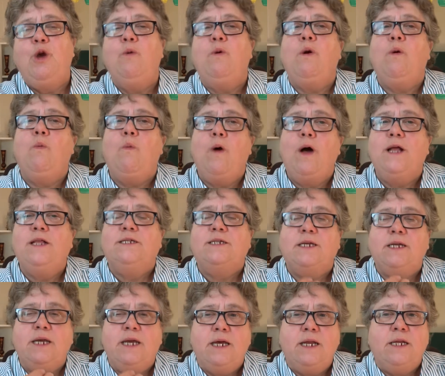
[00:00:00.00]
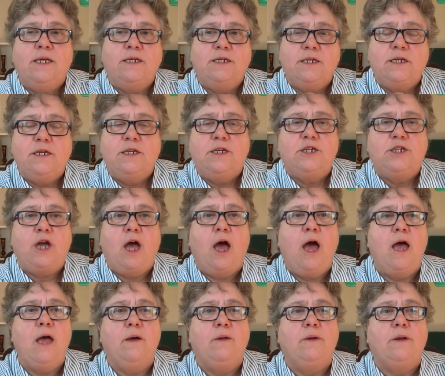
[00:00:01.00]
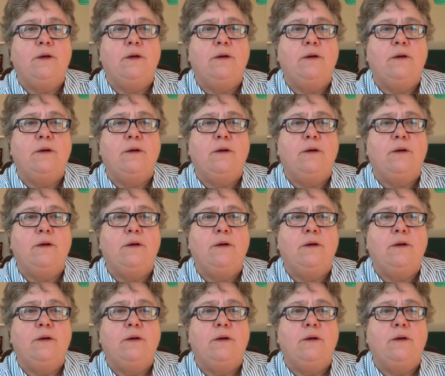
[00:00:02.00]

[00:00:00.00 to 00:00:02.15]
were once an innocent child.